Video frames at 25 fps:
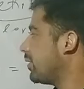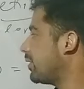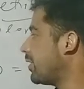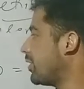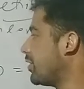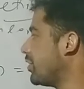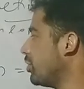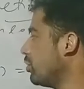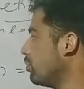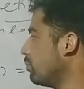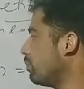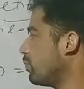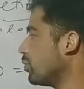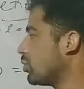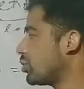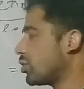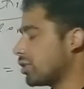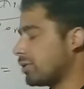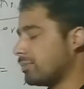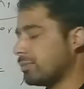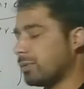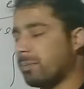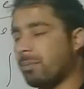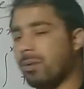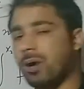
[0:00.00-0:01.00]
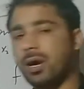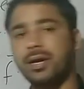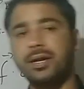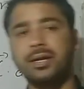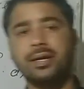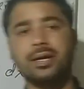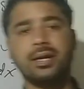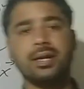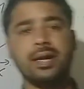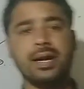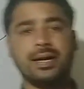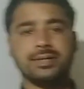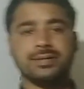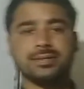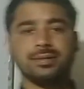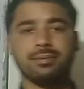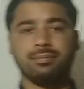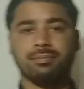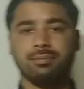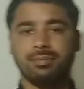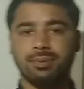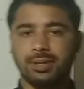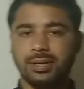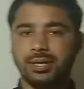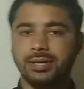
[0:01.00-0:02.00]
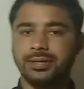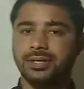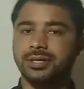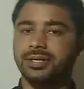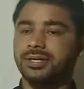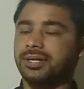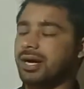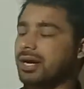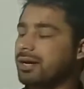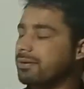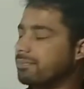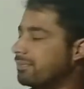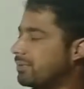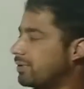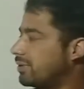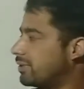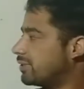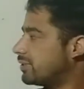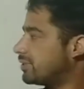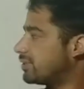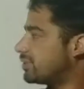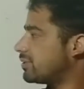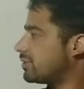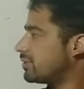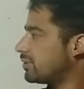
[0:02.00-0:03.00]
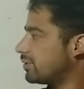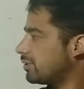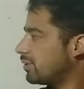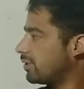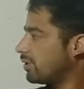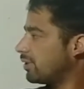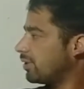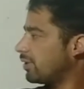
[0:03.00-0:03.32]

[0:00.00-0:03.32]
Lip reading: the new position of the particle at some later time is